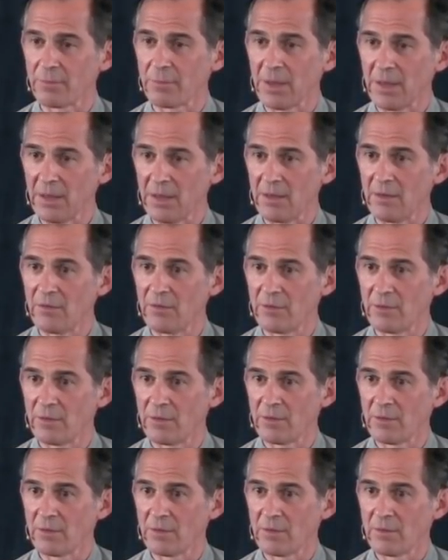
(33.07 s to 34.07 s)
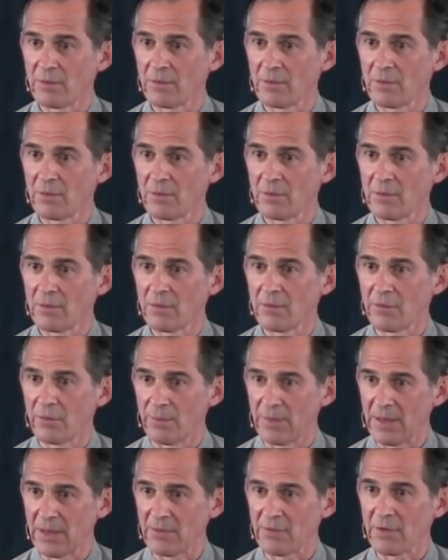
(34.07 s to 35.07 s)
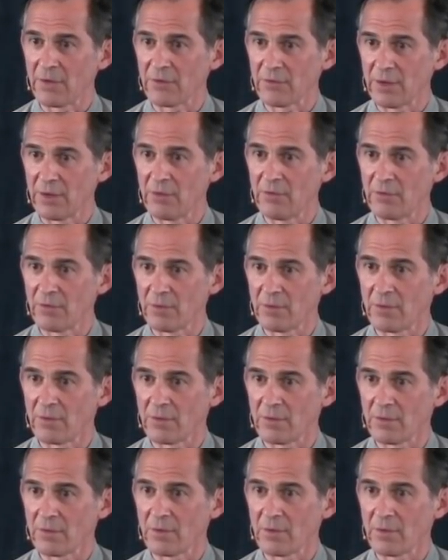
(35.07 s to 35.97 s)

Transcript: pays for manifestation.